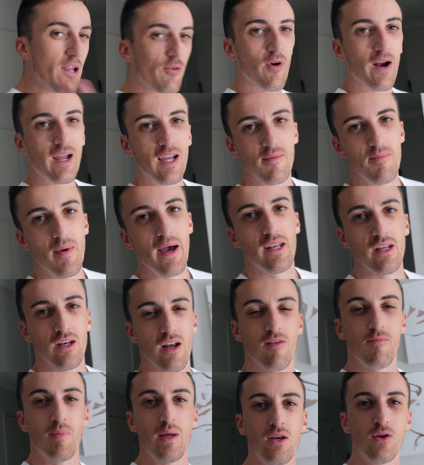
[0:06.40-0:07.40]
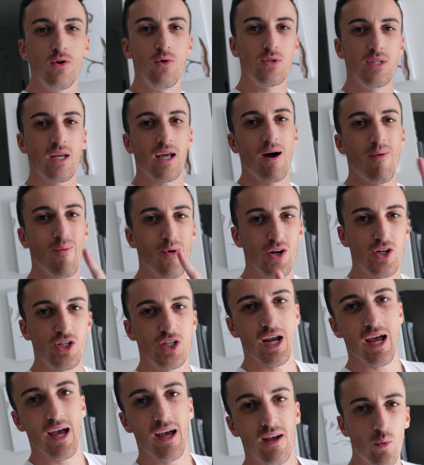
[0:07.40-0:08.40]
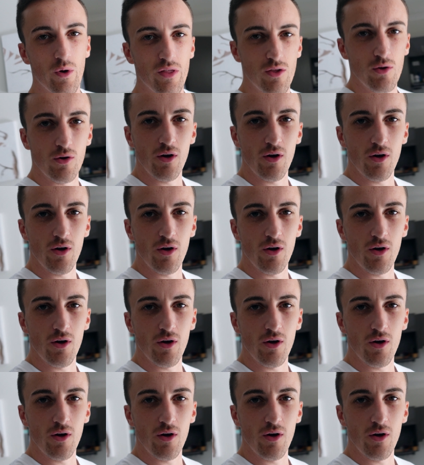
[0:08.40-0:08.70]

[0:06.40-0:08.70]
recommend and I've been using and want to share with you